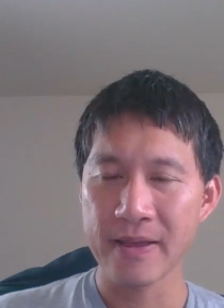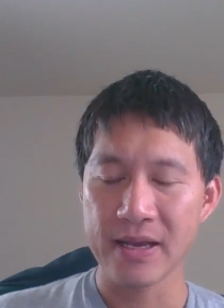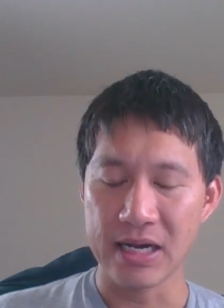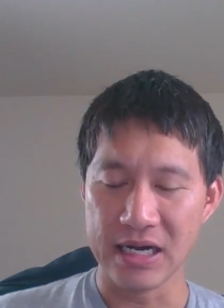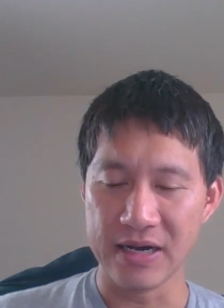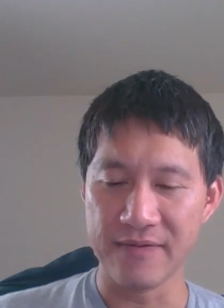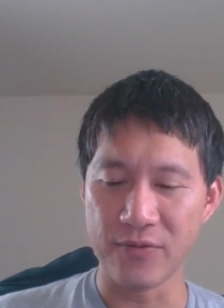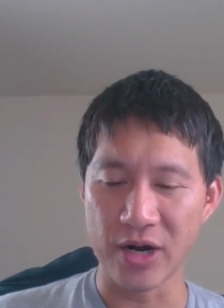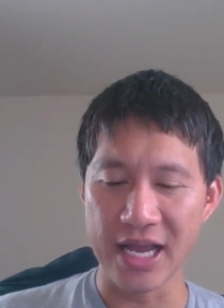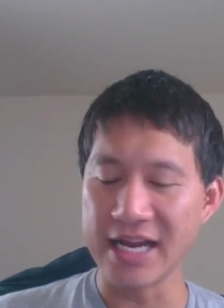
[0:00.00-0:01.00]
uh,
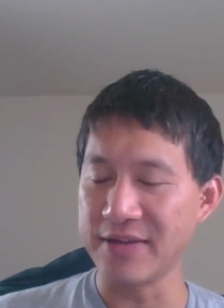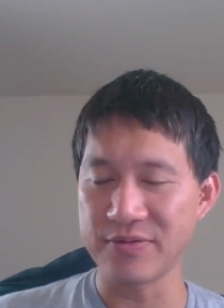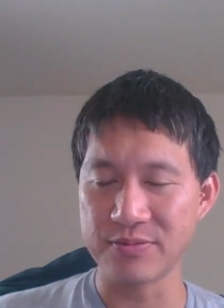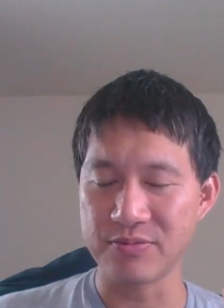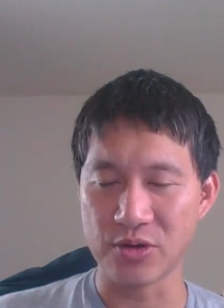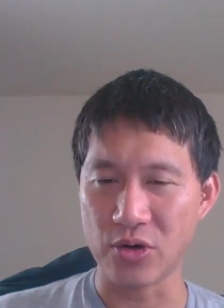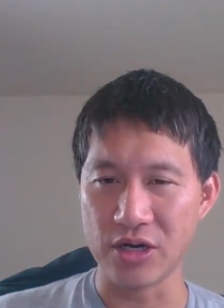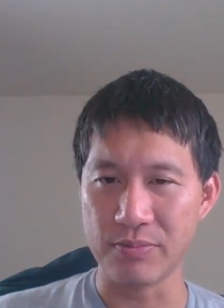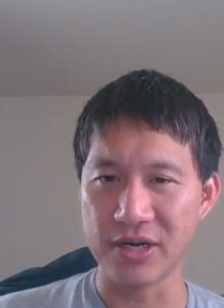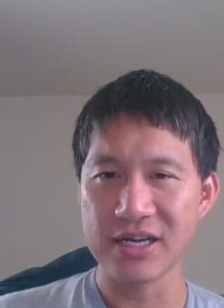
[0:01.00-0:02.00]
for any
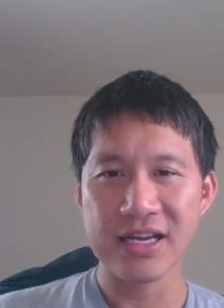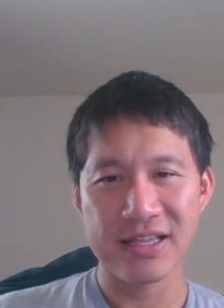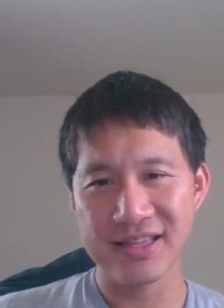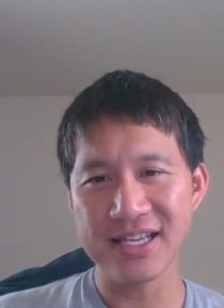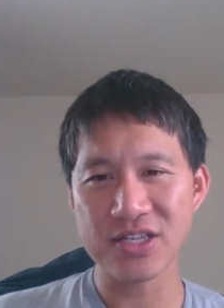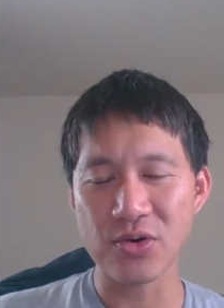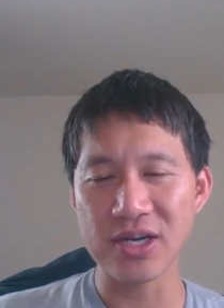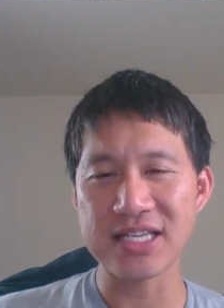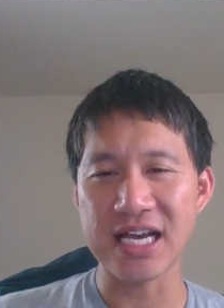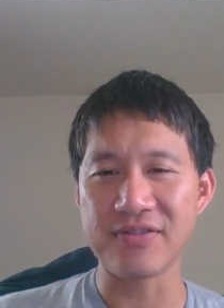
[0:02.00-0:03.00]
coin, but these
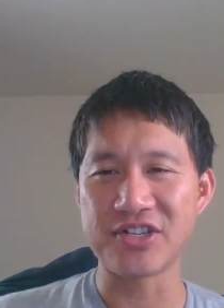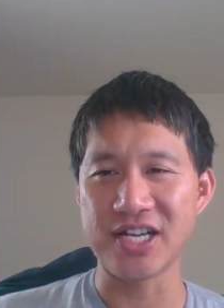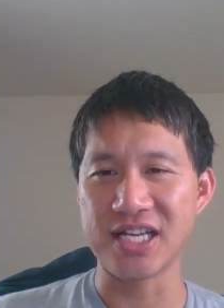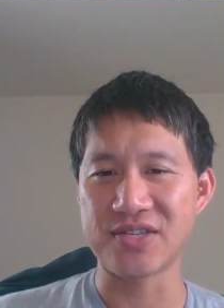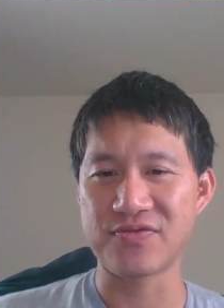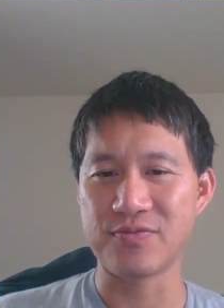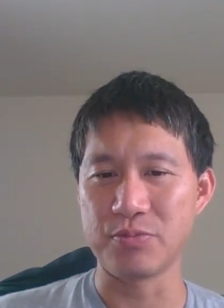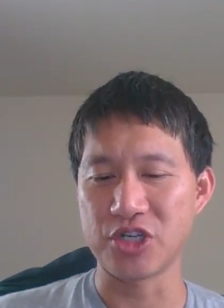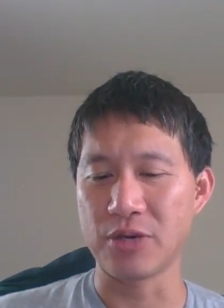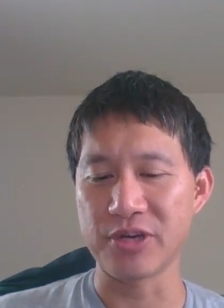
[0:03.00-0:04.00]
coins have a chance
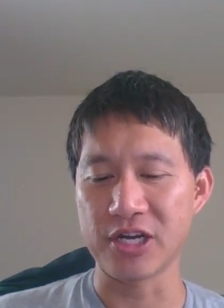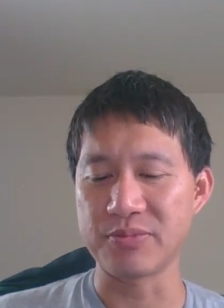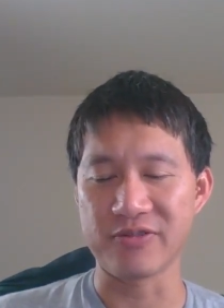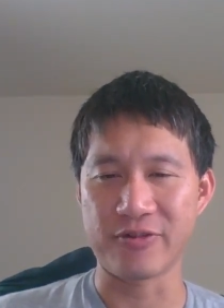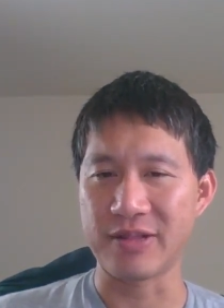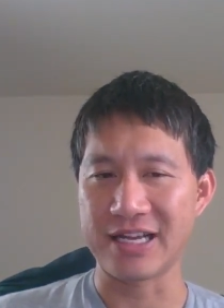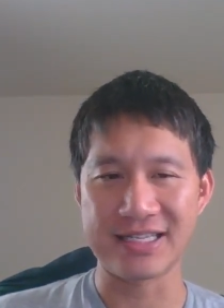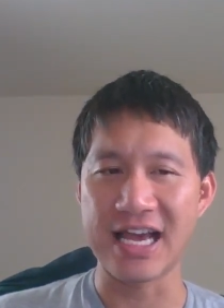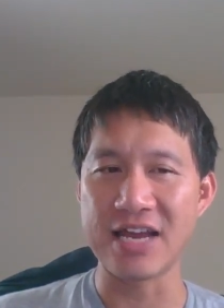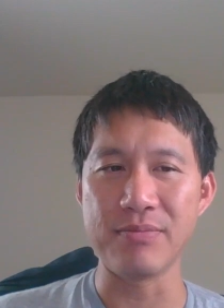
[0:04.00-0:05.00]
from jumping up to from like
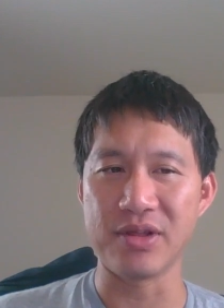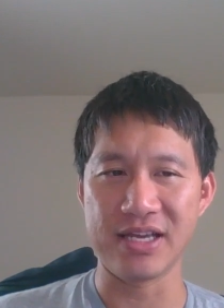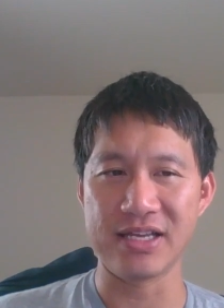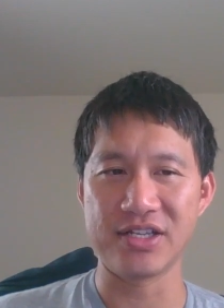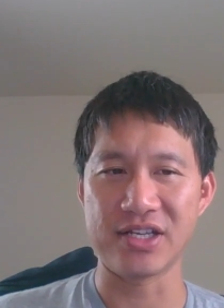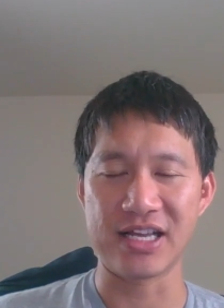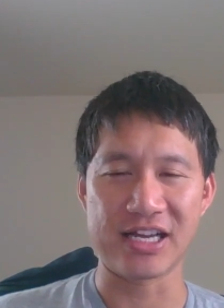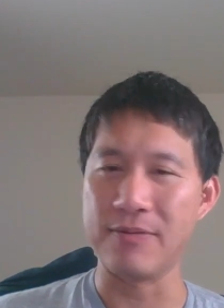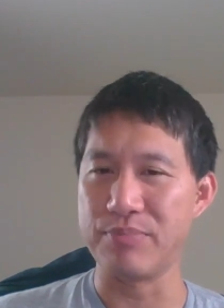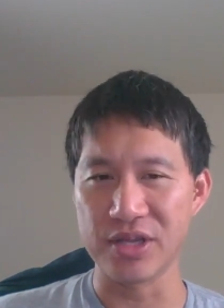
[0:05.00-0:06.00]
ten million to like
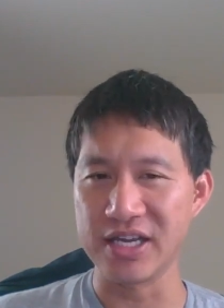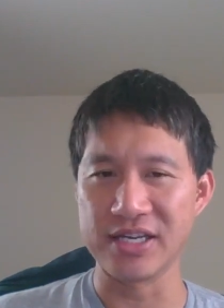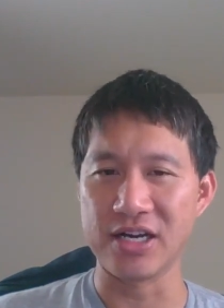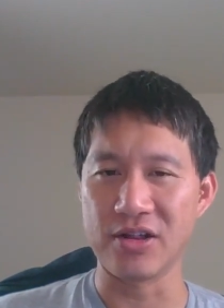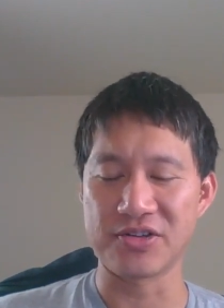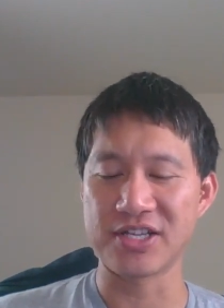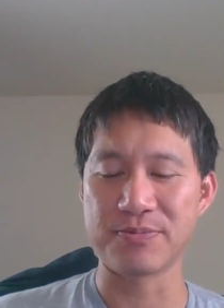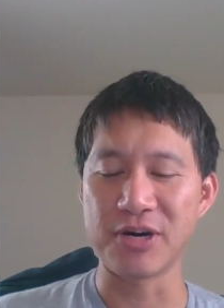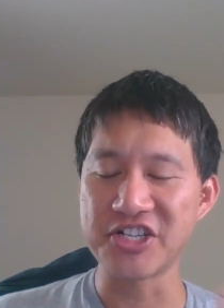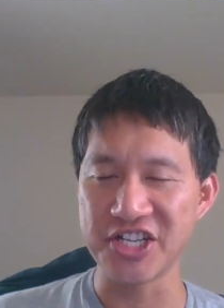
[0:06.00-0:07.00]
a billion dollars. That's
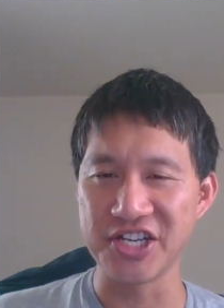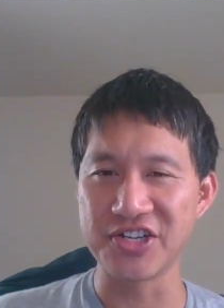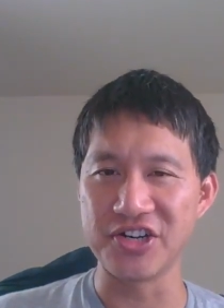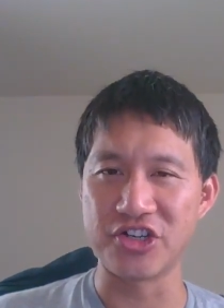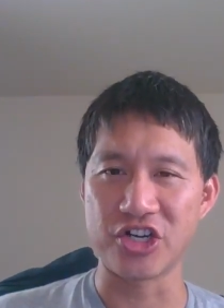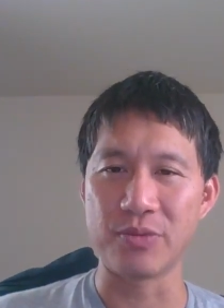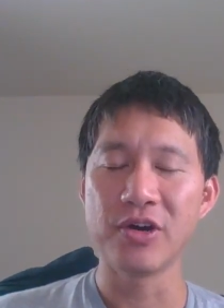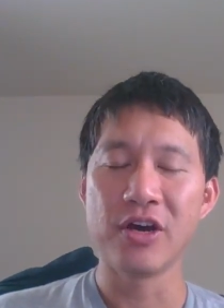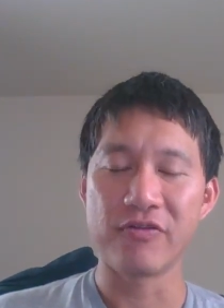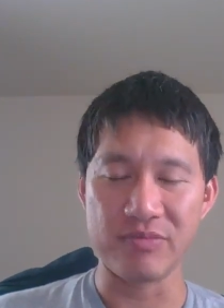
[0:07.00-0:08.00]
much easier to jump
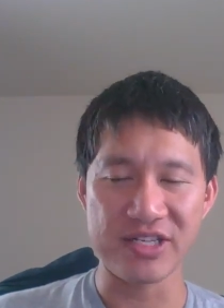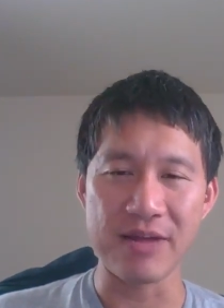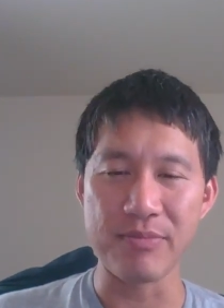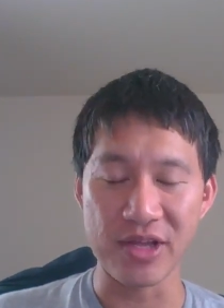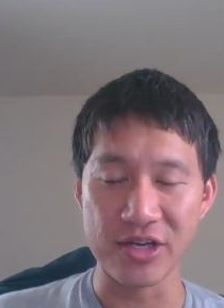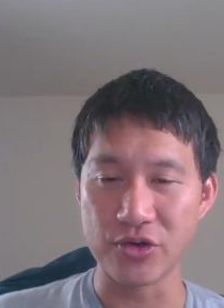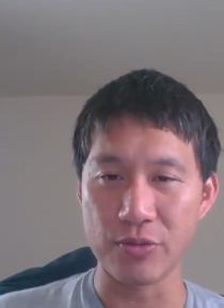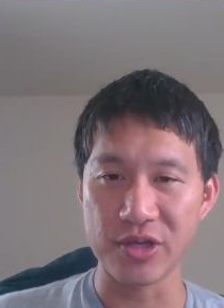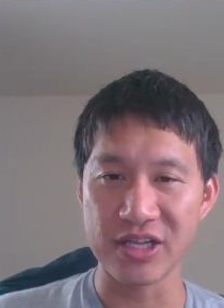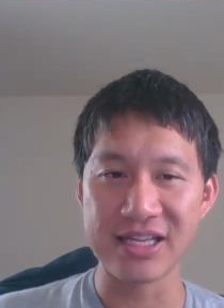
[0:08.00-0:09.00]
from ten million to a
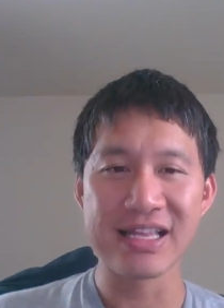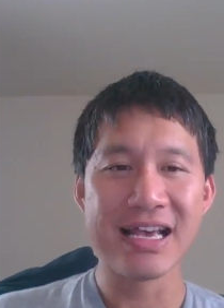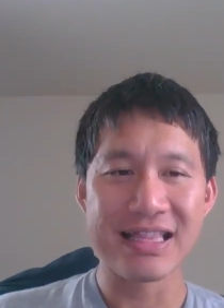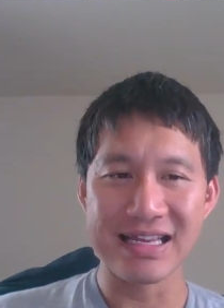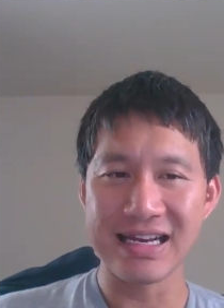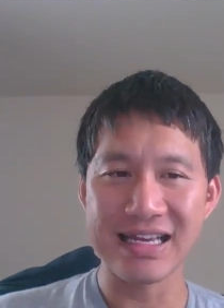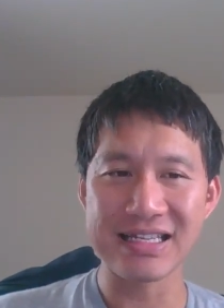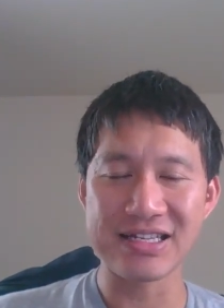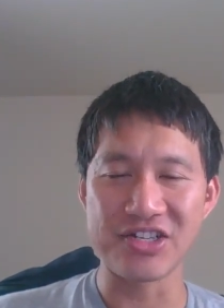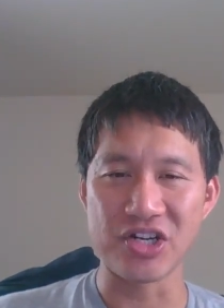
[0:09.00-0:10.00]
billion than it
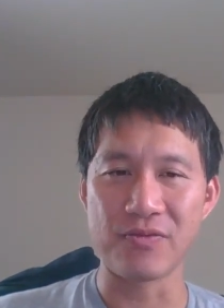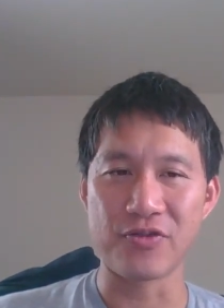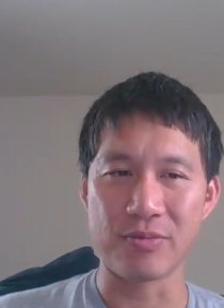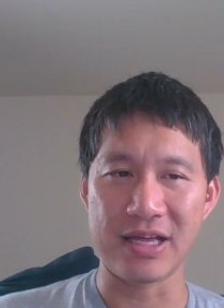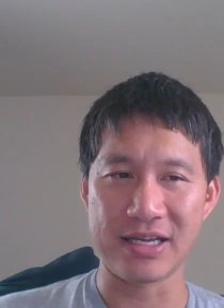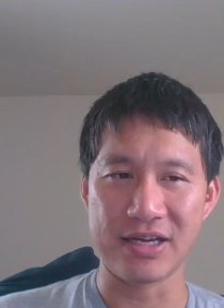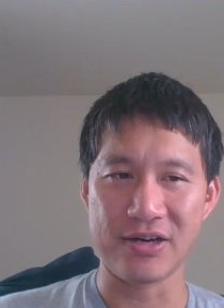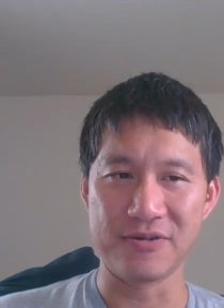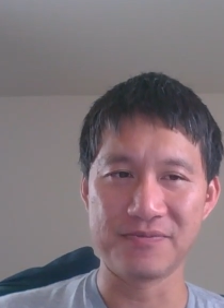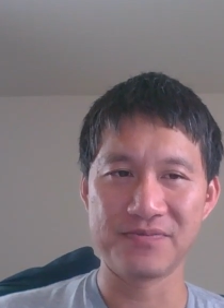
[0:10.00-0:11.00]
is to jump from like, you know,